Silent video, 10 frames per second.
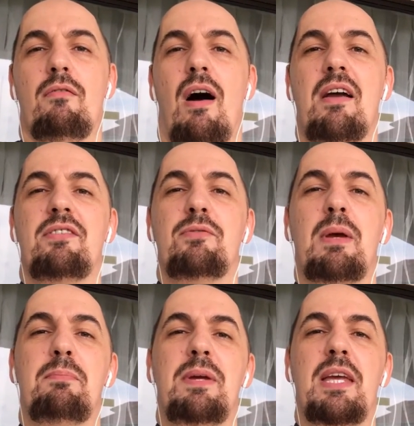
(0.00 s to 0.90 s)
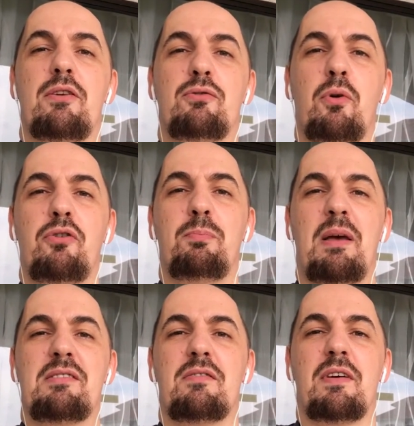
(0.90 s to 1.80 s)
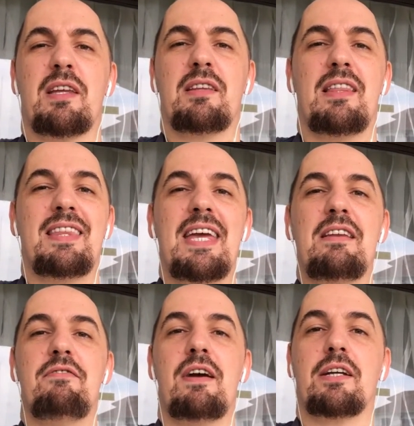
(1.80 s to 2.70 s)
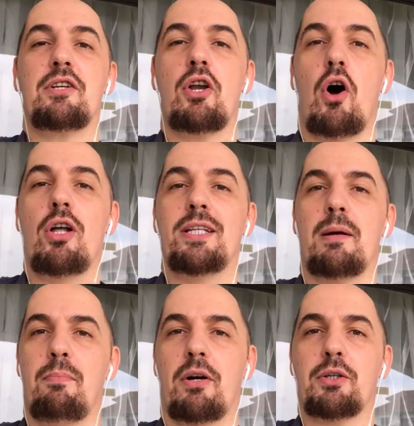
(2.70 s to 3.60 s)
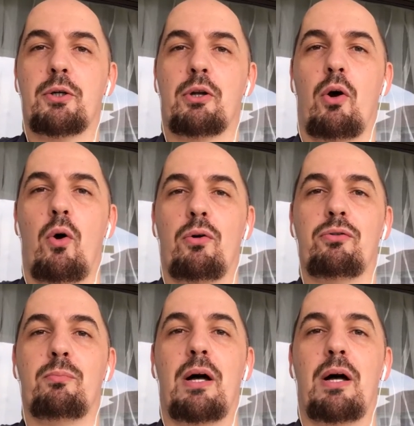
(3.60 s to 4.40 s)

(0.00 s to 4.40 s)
Viruses may be so specific that they infect not only a particular host,